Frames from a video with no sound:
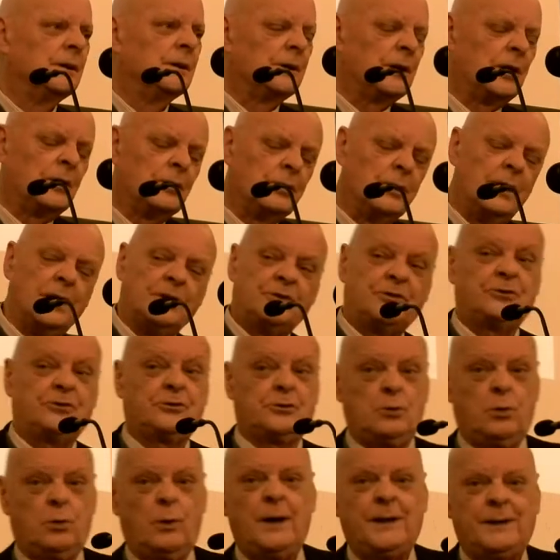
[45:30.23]
Now, it's
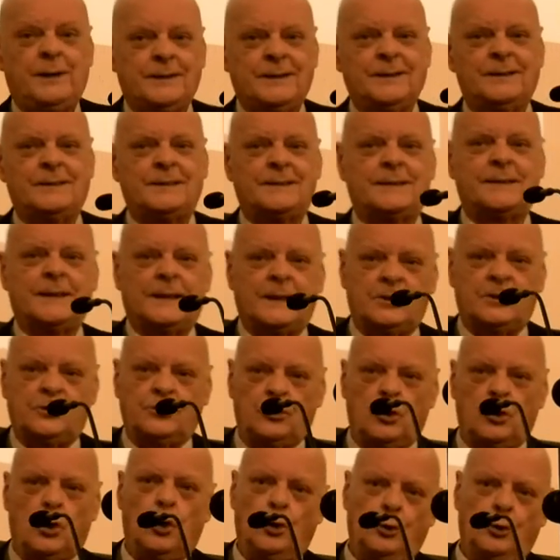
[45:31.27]

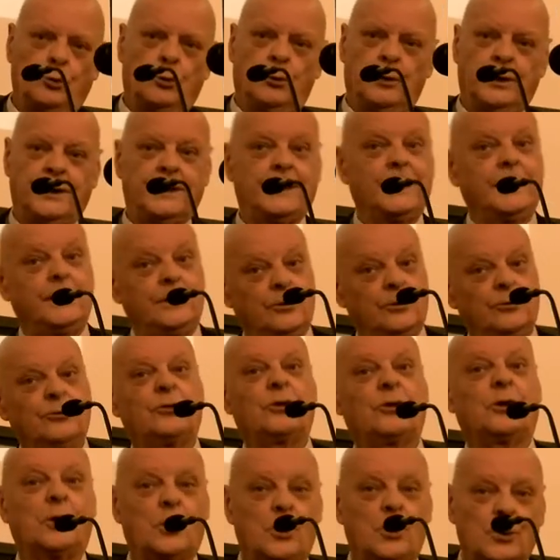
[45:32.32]
2,600 years
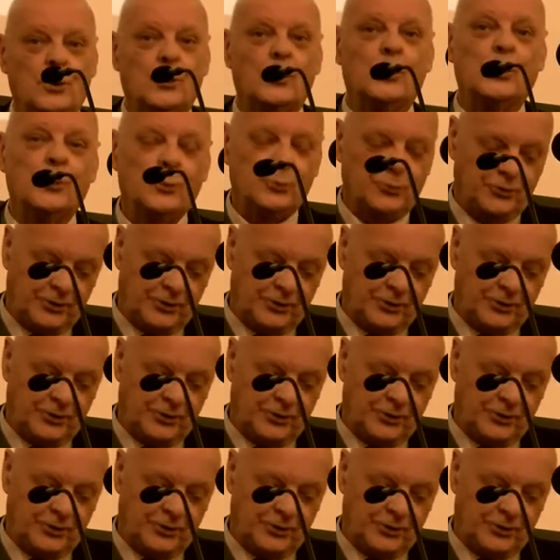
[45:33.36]
ago